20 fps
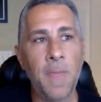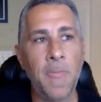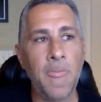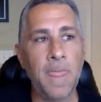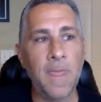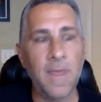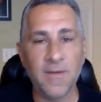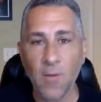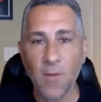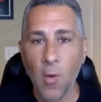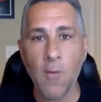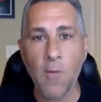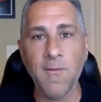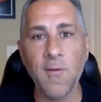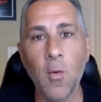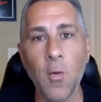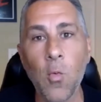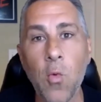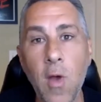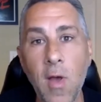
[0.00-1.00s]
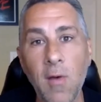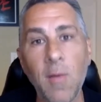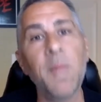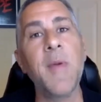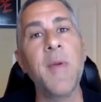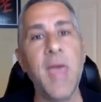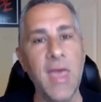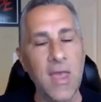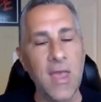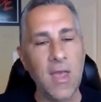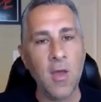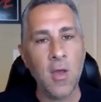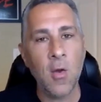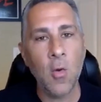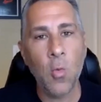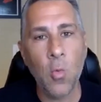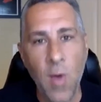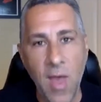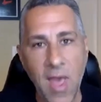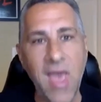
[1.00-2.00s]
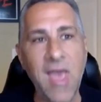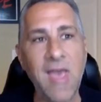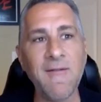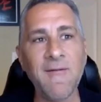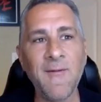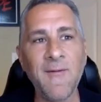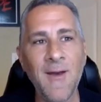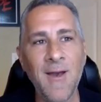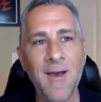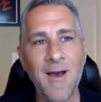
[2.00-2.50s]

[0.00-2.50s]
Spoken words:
this overwhelming wave